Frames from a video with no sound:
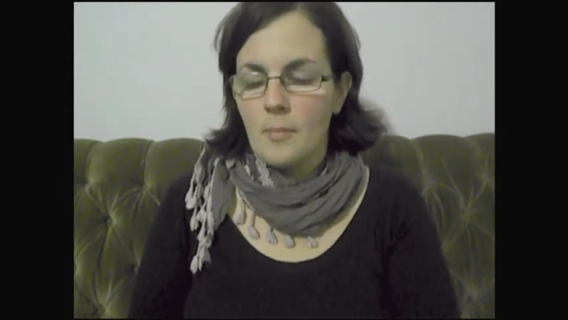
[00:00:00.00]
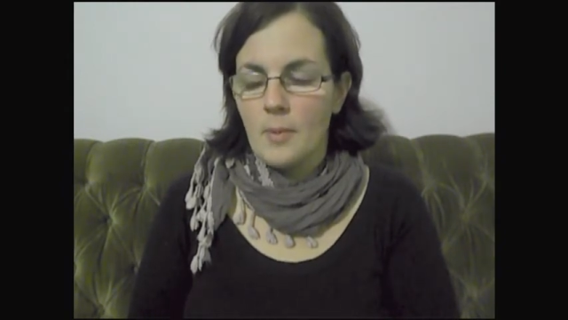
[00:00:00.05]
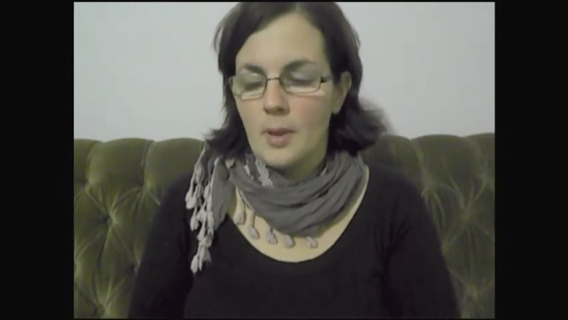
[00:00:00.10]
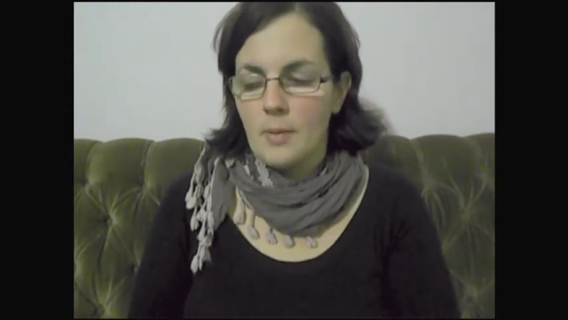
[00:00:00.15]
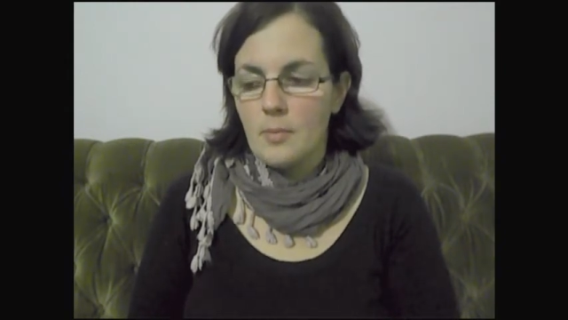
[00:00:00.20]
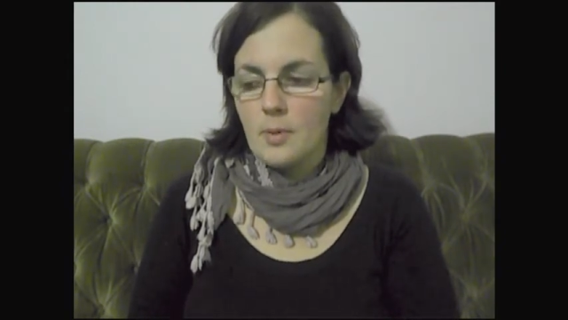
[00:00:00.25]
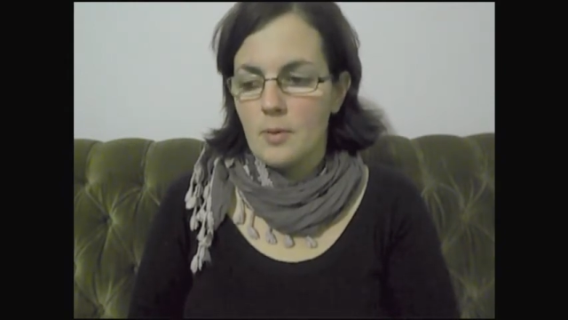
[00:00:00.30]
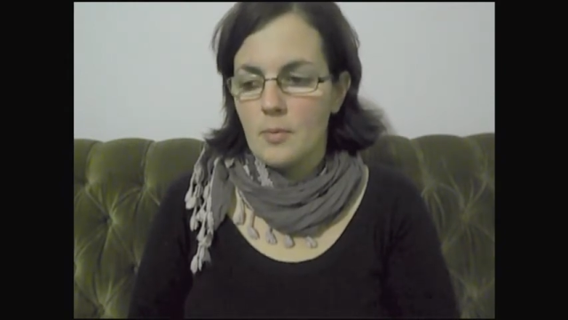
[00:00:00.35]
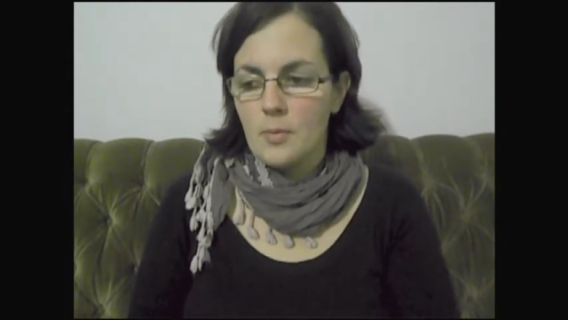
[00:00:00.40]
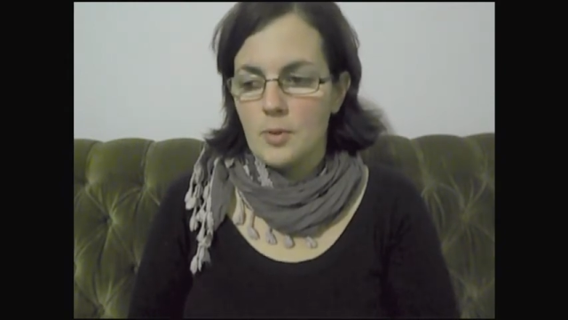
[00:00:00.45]

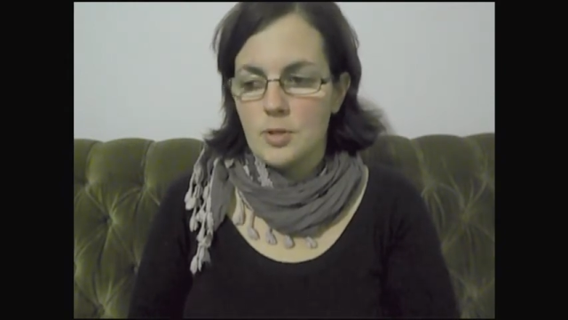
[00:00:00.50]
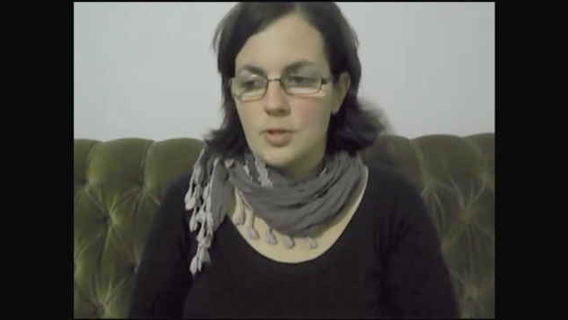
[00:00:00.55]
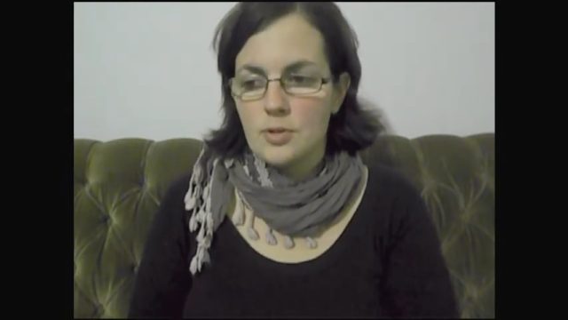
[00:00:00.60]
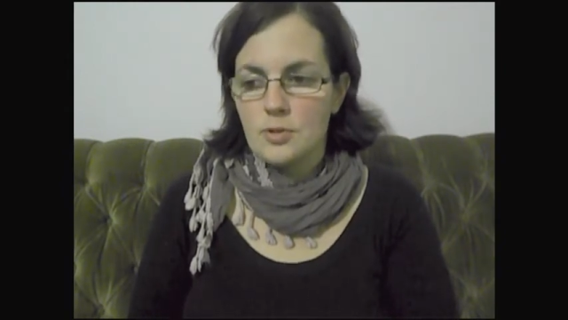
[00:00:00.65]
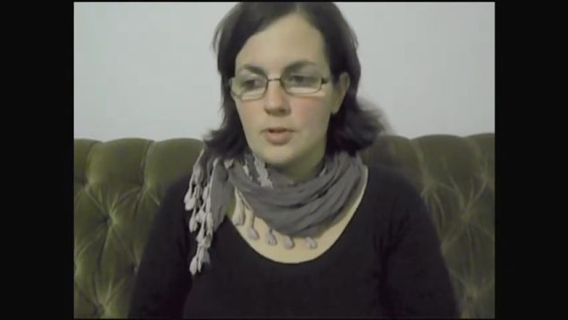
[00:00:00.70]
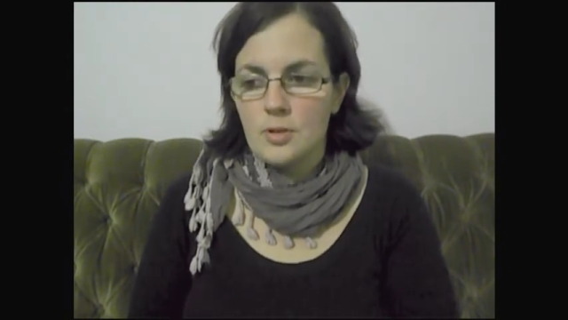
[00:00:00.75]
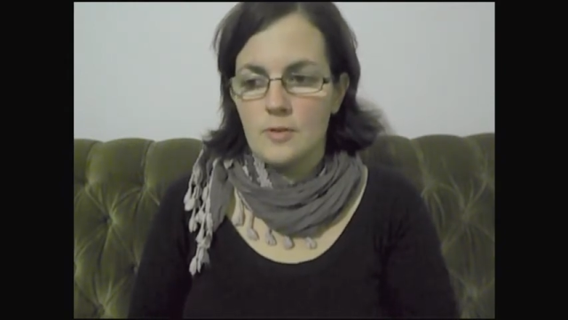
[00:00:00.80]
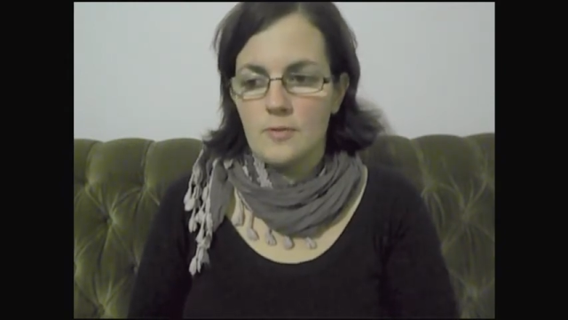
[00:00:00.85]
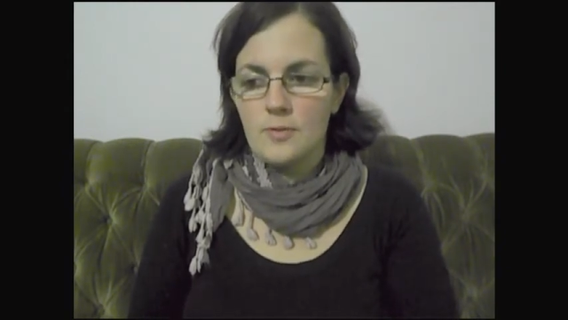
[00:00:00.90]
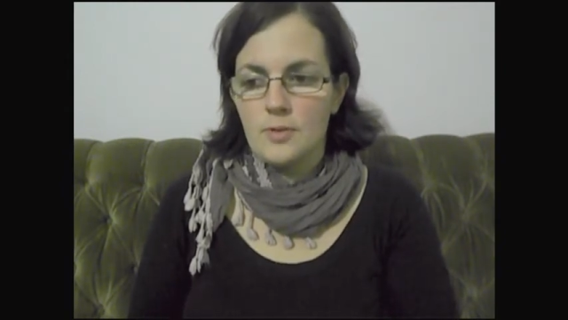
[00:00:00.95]
maybe we
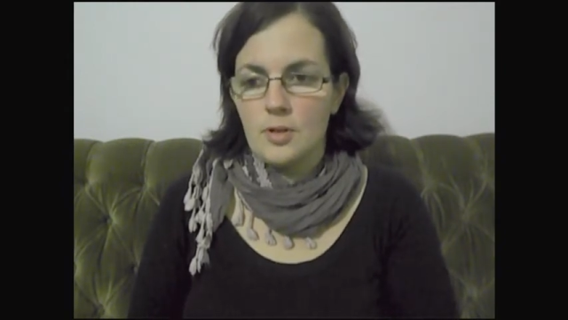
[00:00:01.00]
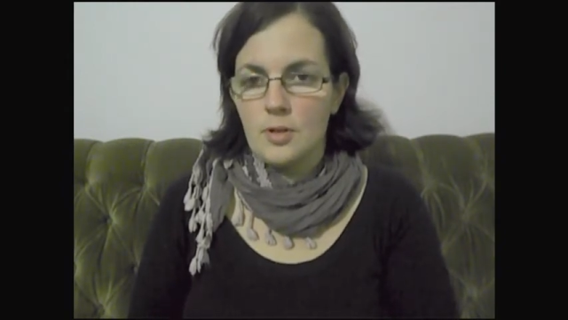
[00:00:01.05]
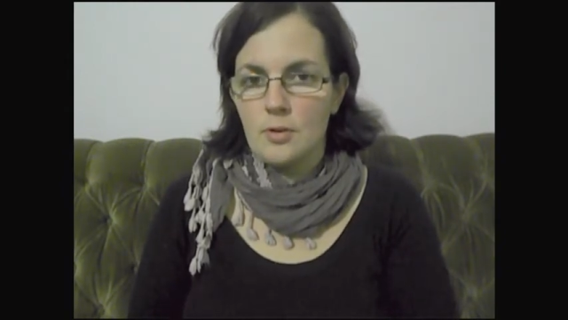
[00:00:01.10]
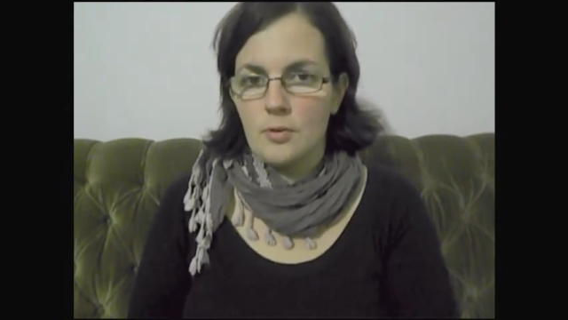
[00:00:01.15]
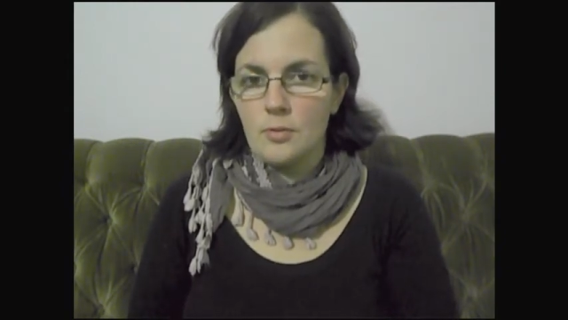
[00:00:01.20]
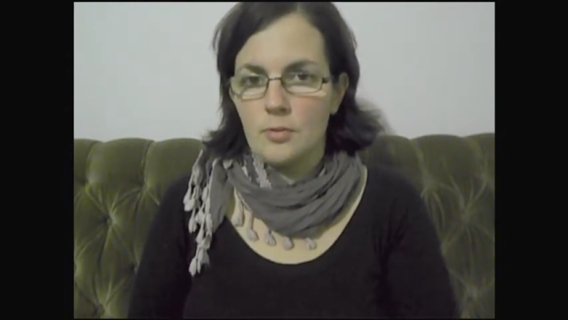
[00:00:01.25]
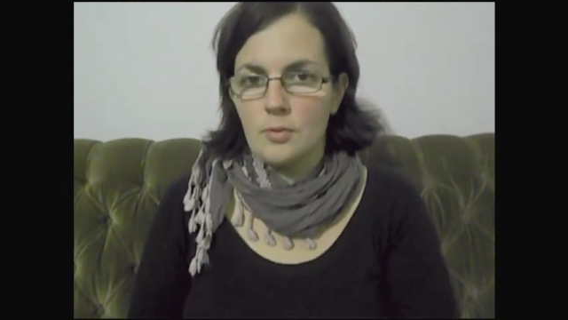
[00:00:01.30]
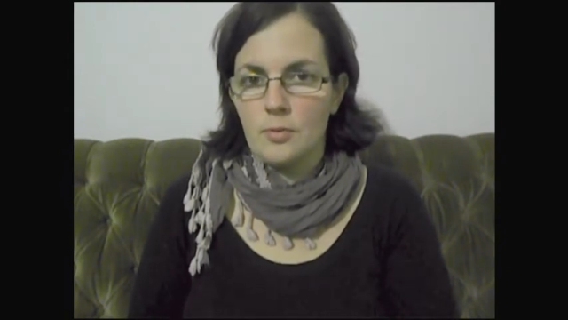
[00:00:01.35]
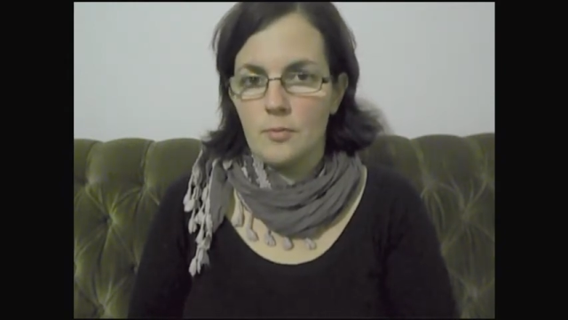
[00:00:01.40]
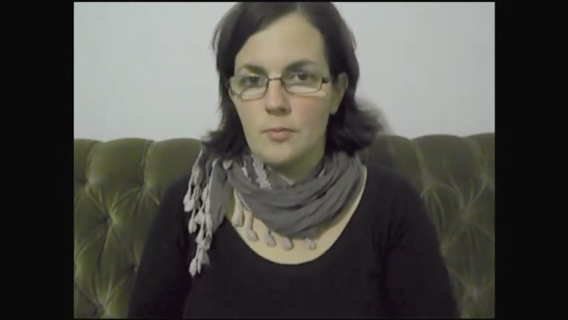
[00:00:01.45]
should have
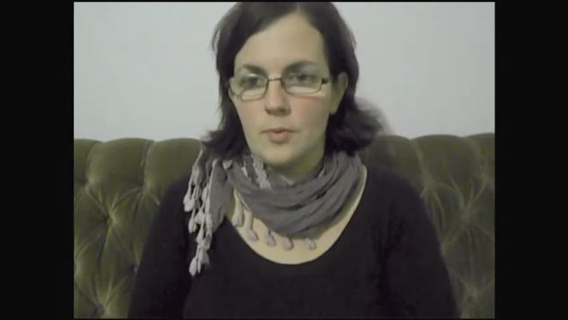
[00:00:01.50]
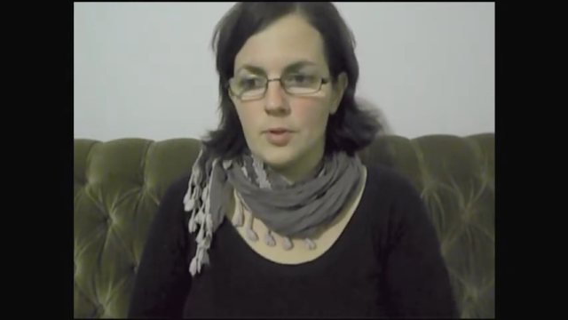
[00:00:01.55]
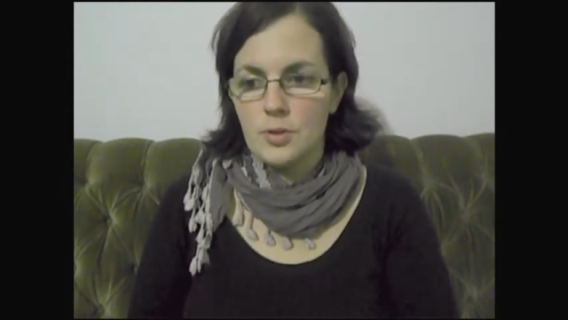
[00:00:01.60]
known.